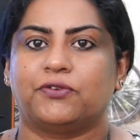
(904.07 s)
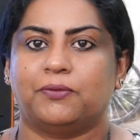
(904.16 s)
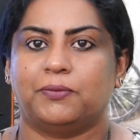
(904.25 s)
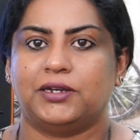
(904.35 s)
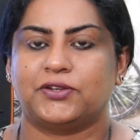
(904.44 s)
for
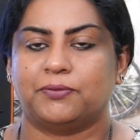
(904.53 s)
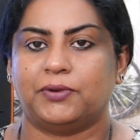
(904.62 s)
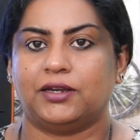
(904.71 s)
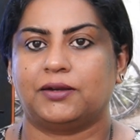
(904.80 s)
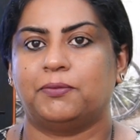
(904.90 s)
me to
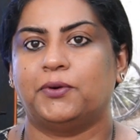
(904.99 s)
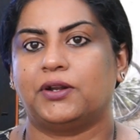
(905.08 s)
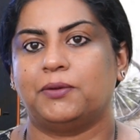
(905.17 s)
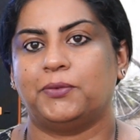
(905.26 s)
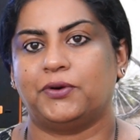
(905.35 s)
make more
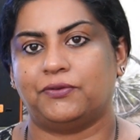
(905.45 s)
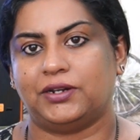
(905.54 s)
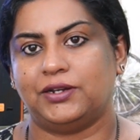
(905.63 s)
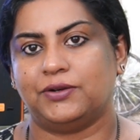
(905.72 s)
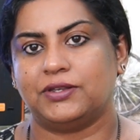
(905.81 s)
and more
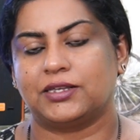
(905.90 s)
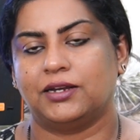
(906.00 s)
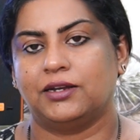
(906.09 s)
videos.